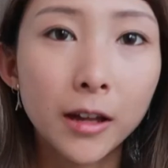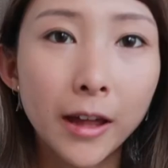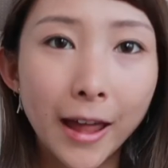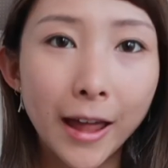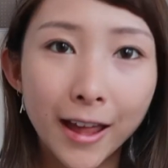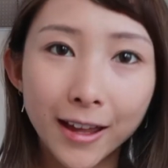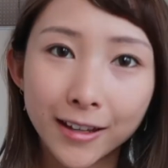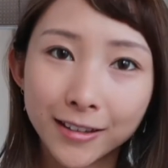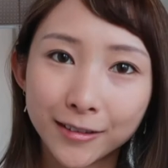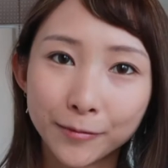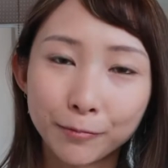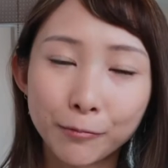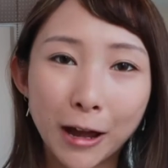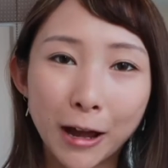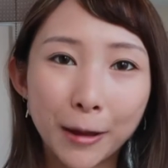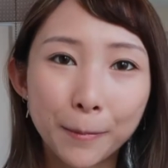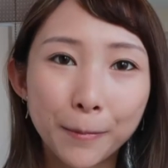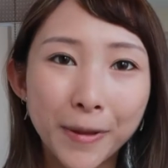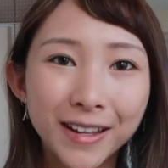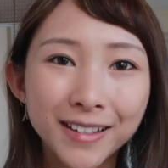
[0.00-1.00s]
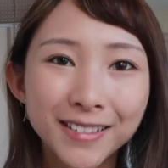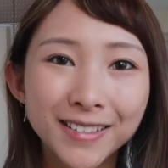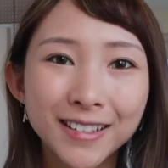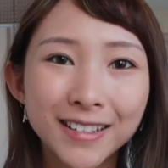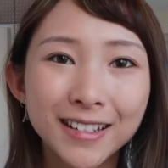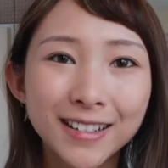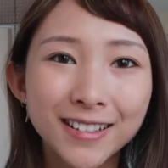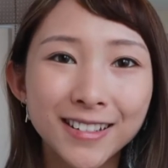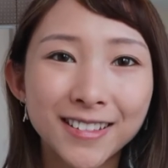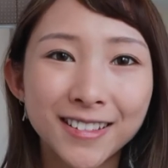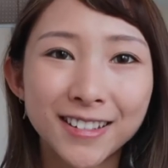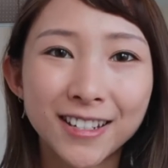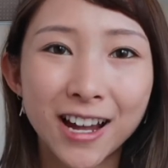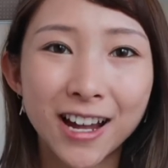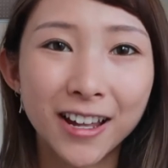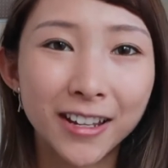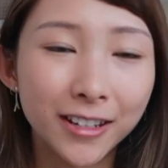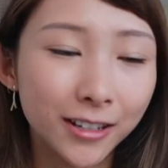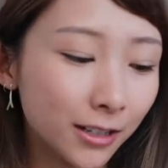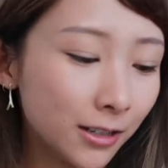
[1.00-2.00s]
And my base is
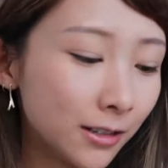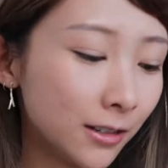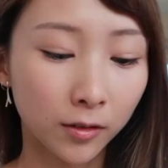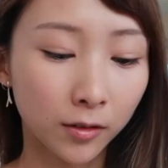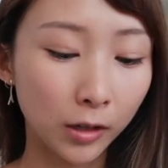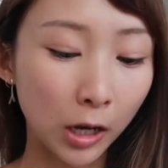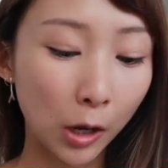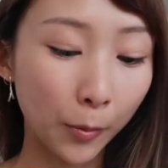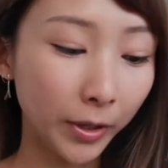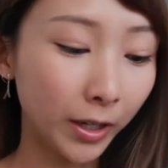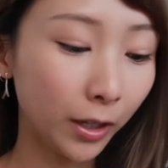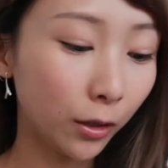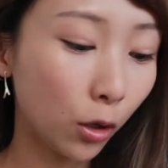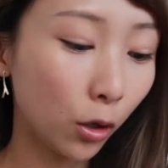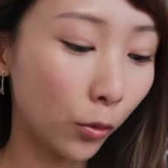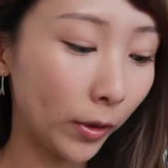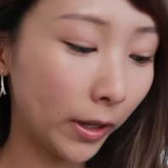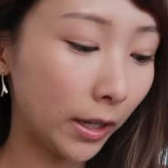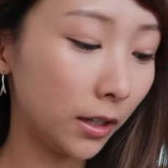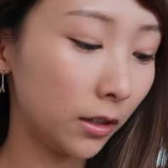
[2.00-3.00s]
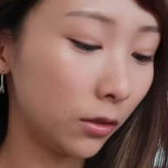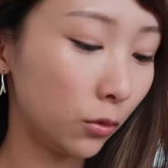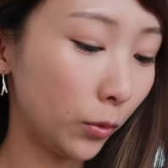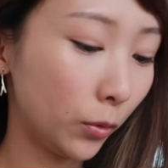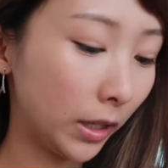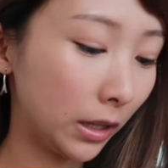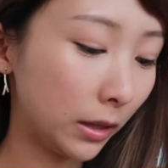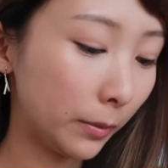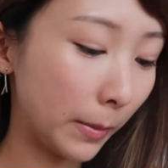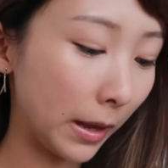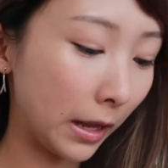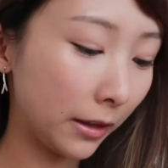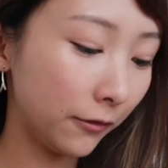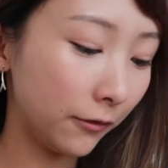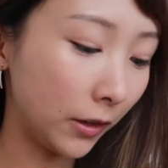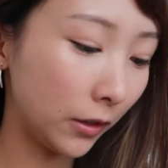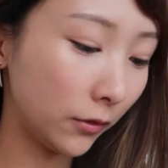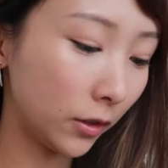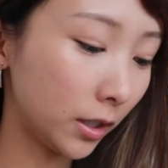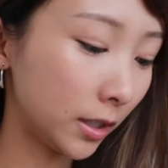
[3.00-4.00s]
done. So now I'm gonna go in with my
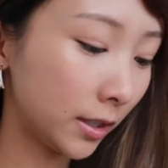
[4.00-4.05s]
favorite